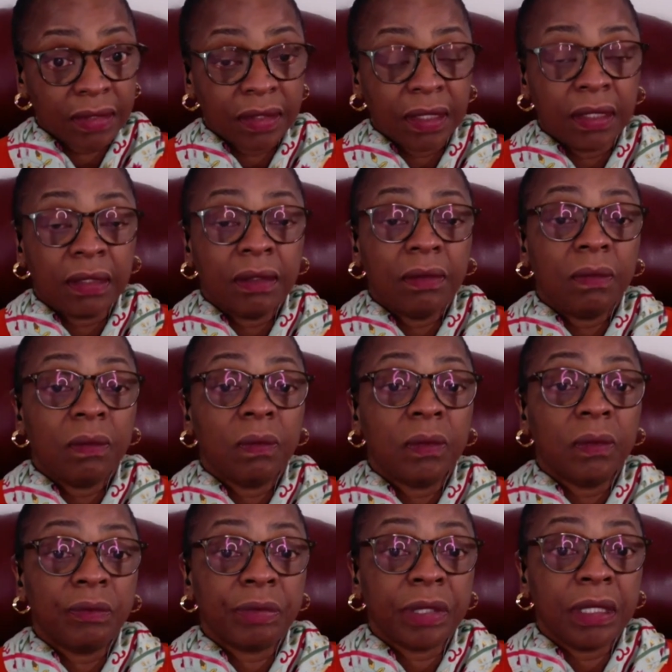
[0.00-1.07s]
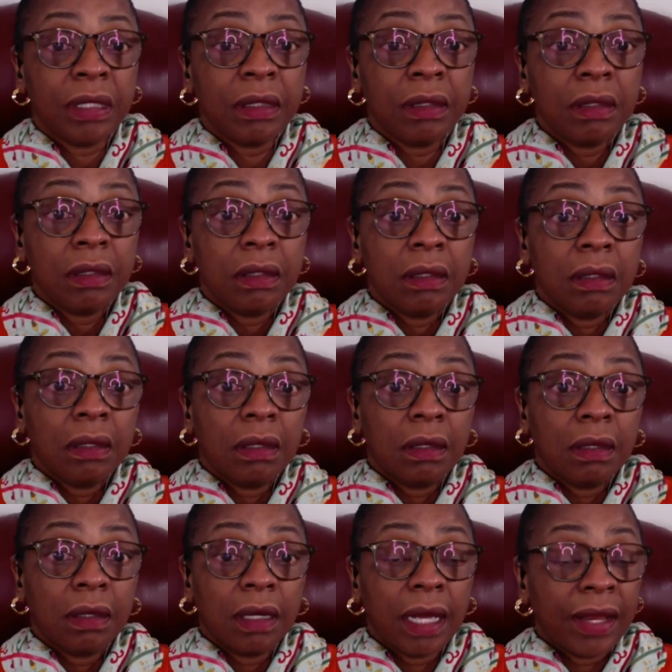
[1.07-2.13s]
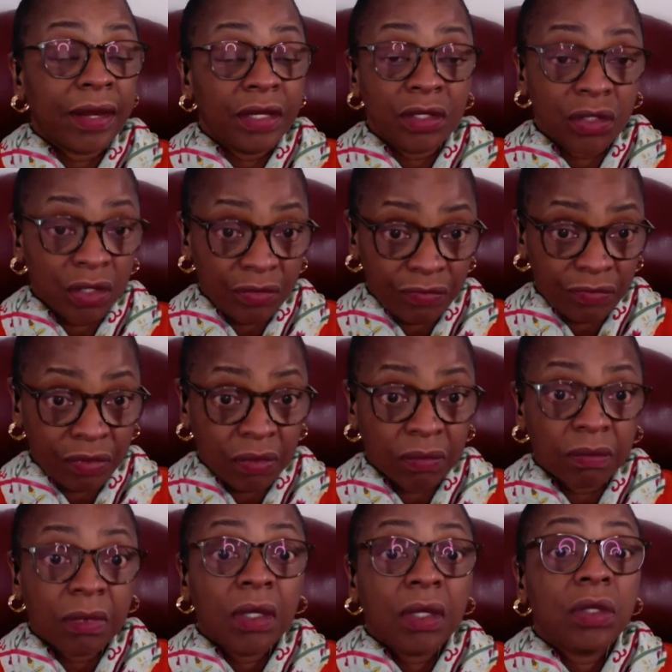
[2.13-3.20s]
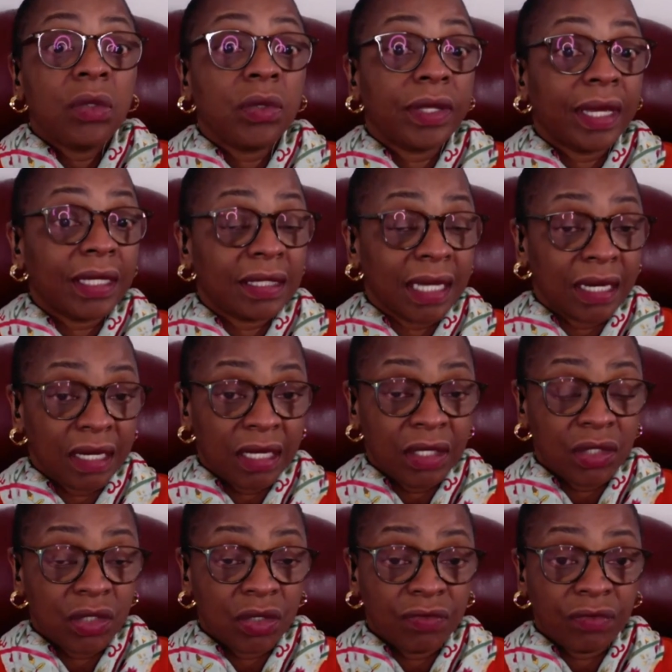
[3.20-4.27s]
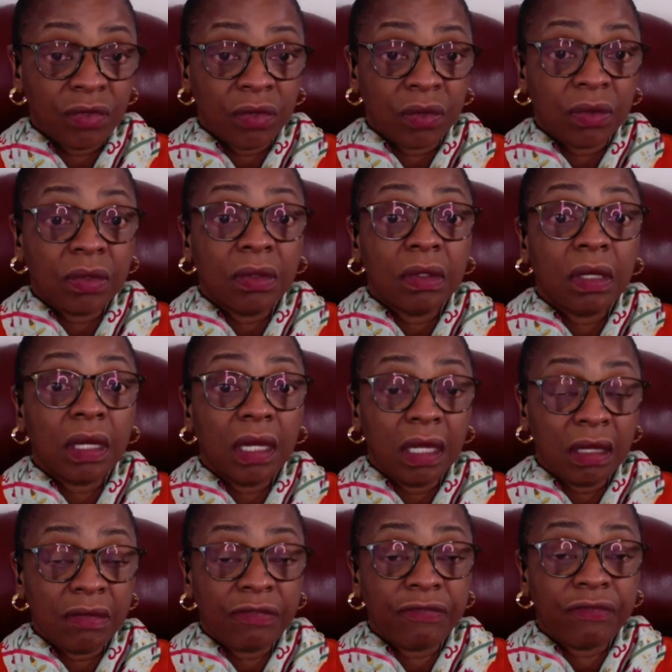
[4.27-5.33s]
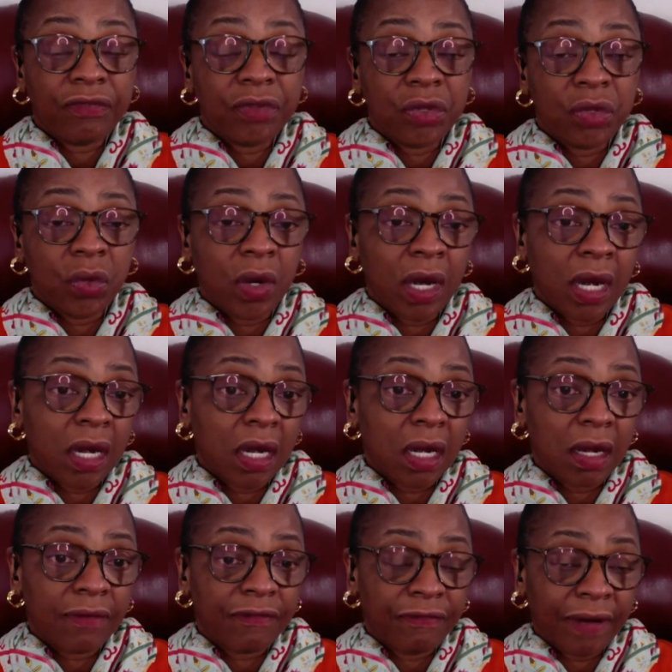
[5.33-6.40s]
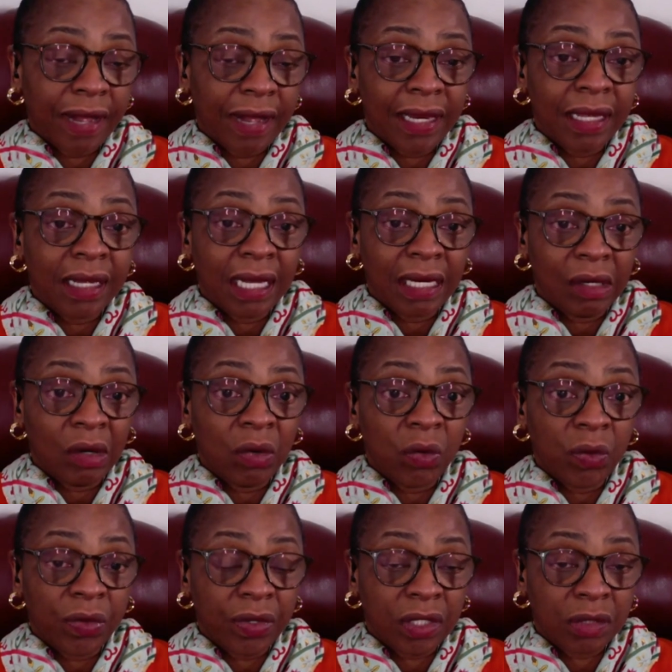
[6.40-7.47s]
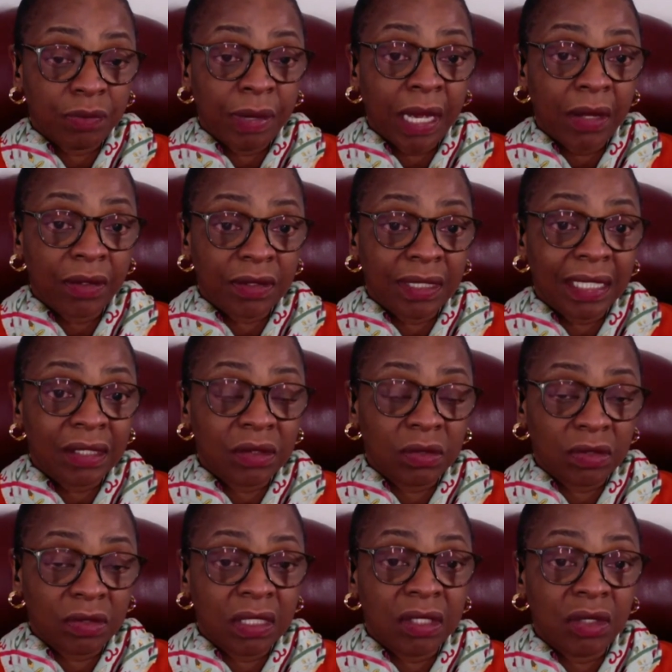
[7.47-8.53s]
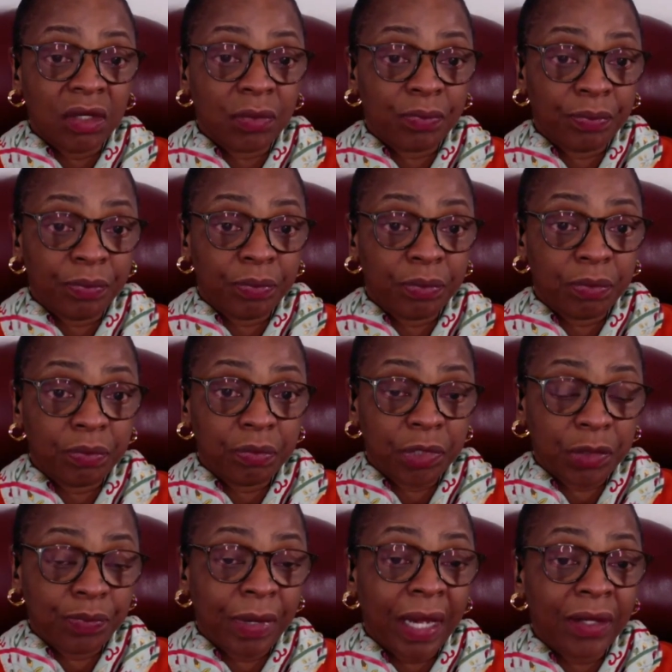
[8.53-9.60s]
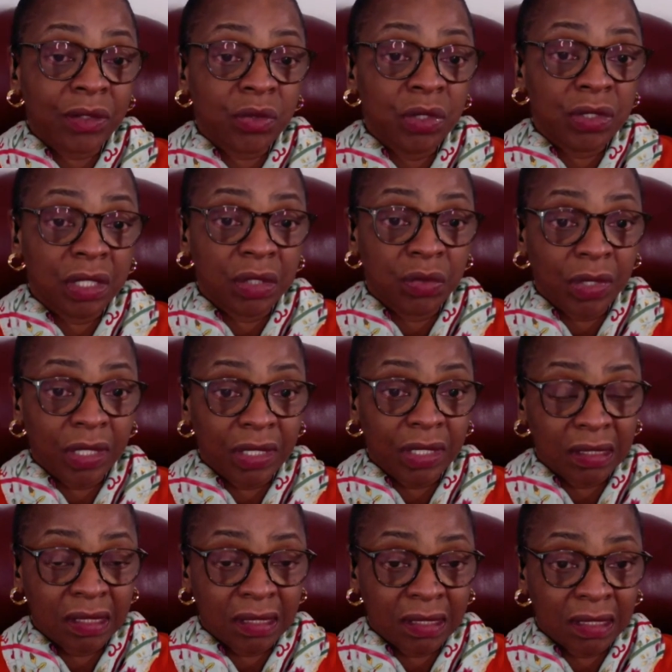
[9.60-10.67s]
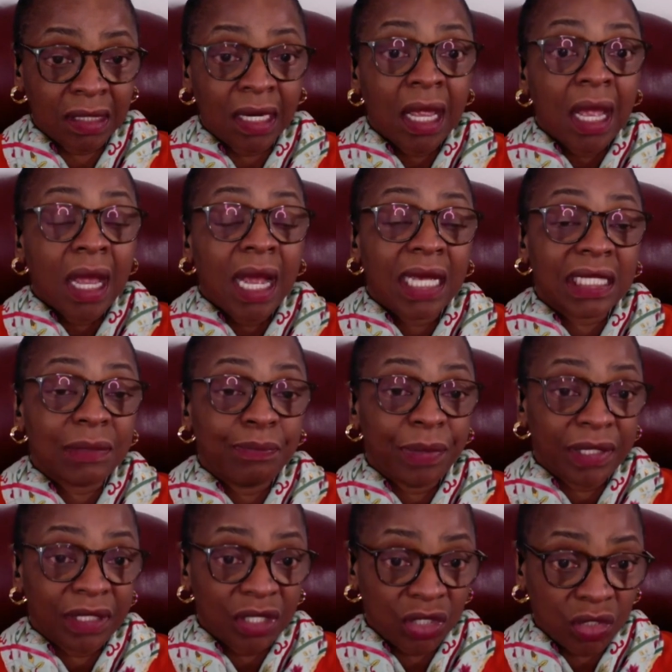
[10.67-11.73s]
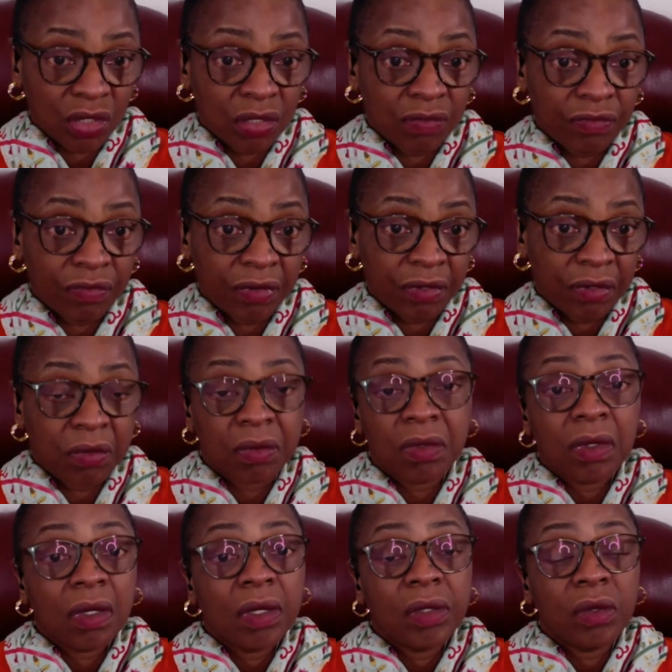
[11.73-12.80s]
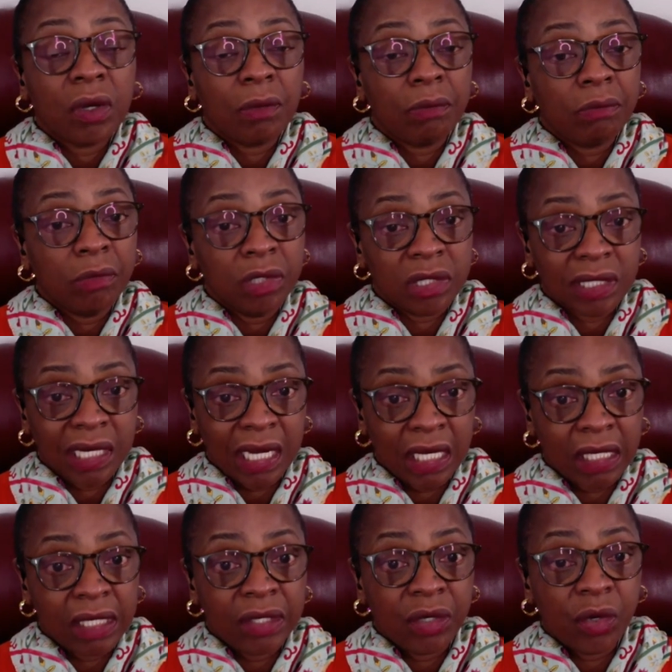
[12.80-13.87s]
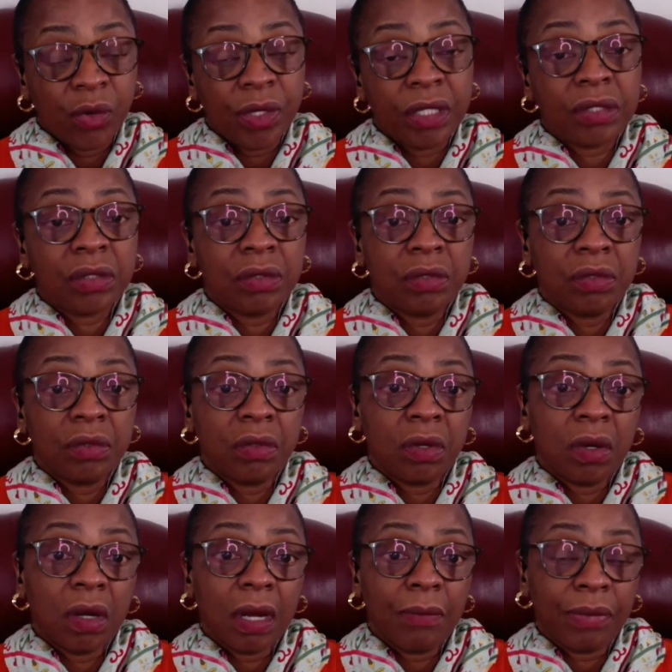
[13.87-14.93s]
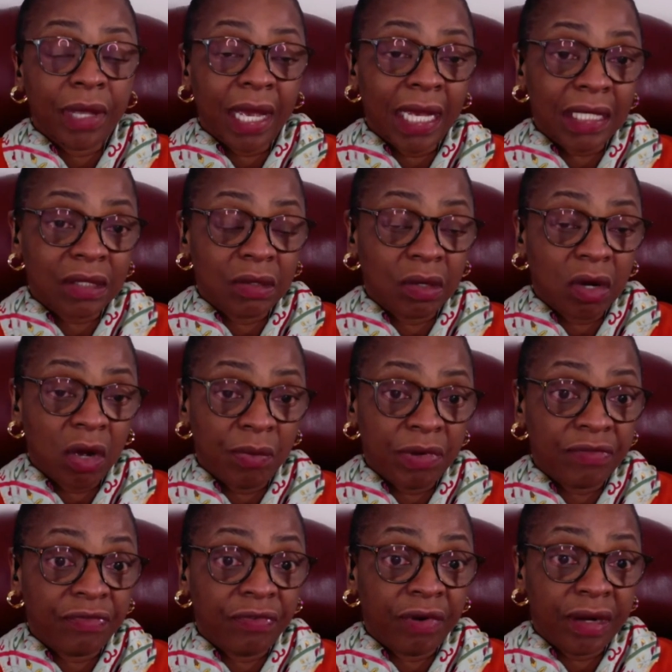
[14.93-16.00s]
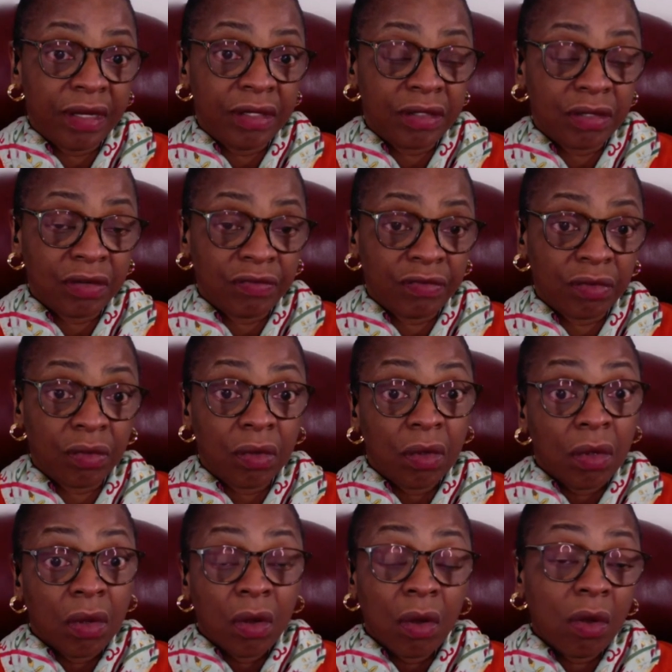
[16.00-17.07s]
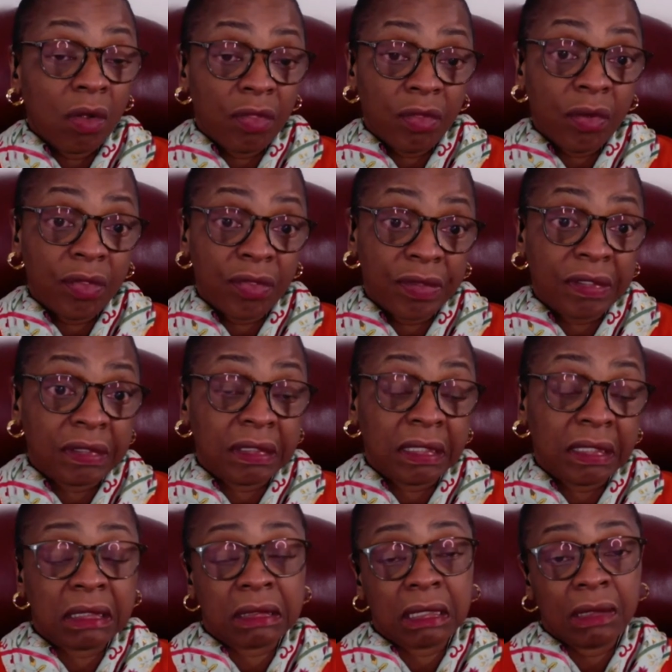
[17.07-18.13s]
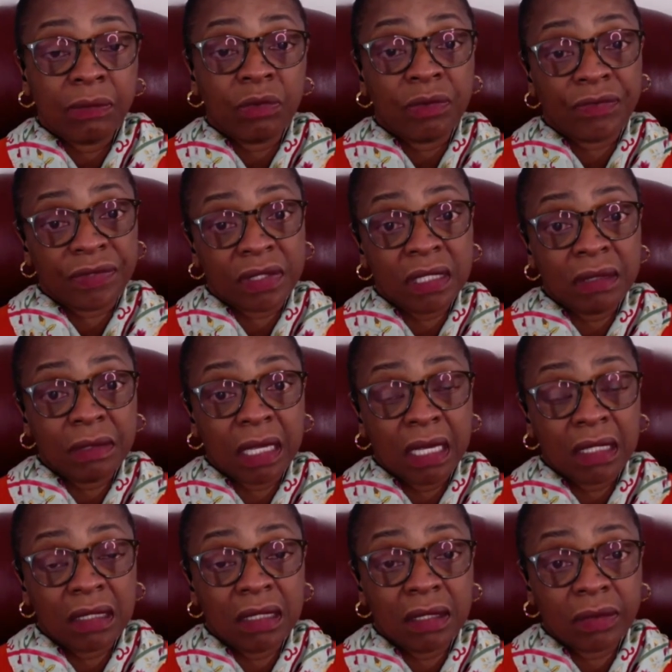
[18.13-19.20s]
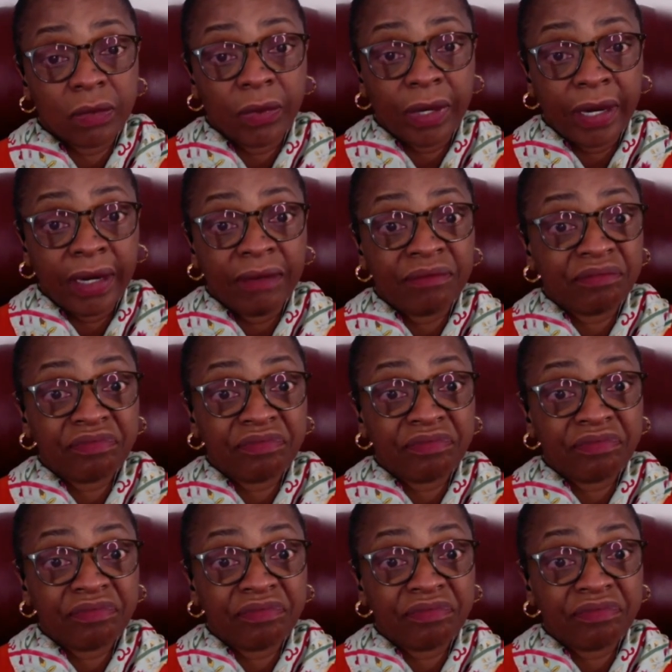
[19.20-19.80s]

thing will be an interview. You get an interview if you are filing along with your spouse. That's to say, your spouse who is a US citizen has petitioned for you. You are most likely going to be asked to come in for an interview. Although these days we've seen cases where